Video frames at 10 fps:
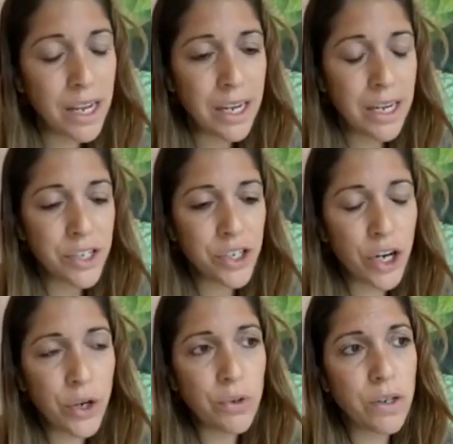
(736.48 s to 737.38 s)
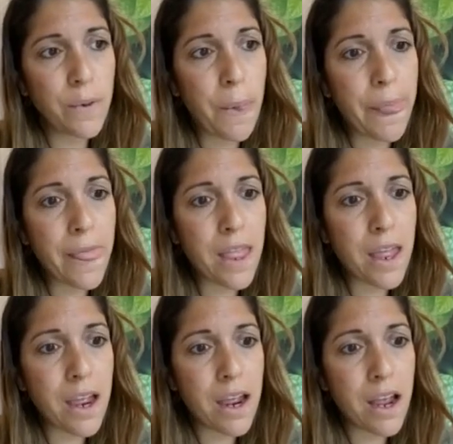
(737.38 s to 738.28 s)
So
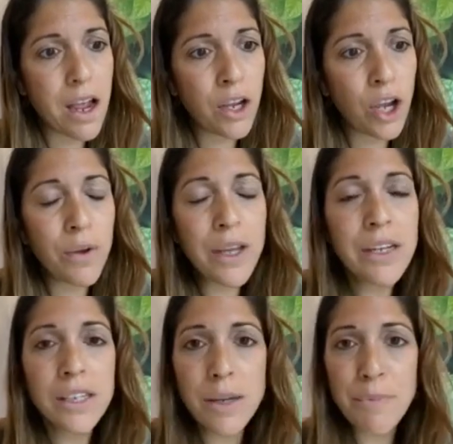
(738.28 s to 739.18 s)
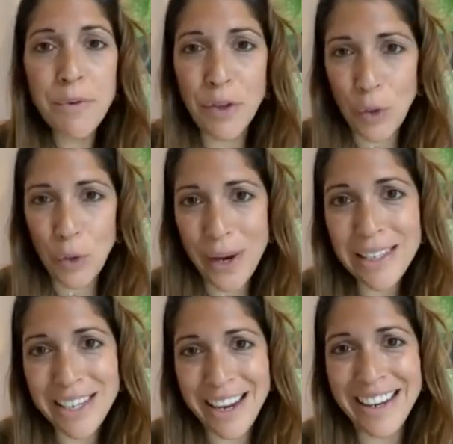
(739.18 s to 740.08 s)
going into some of the
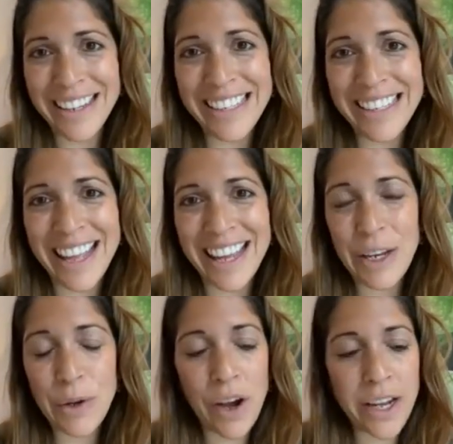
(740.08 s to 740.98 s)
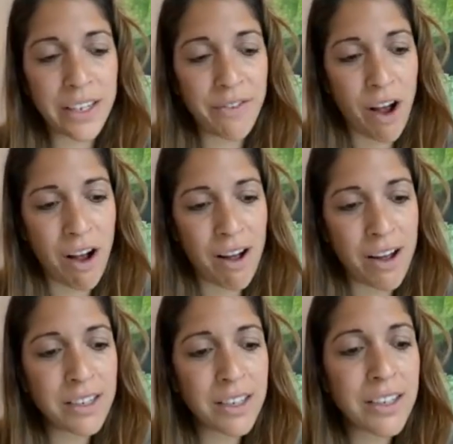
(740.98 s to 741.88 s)
questions that you guys have
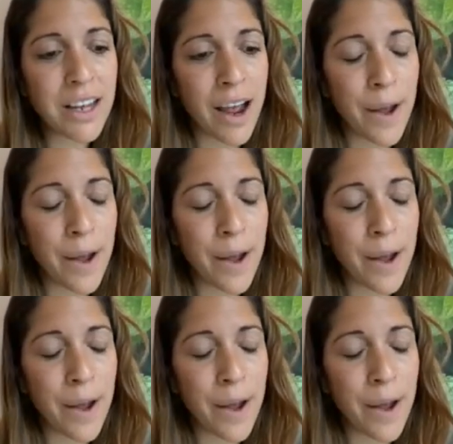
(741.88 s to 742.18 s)
asked,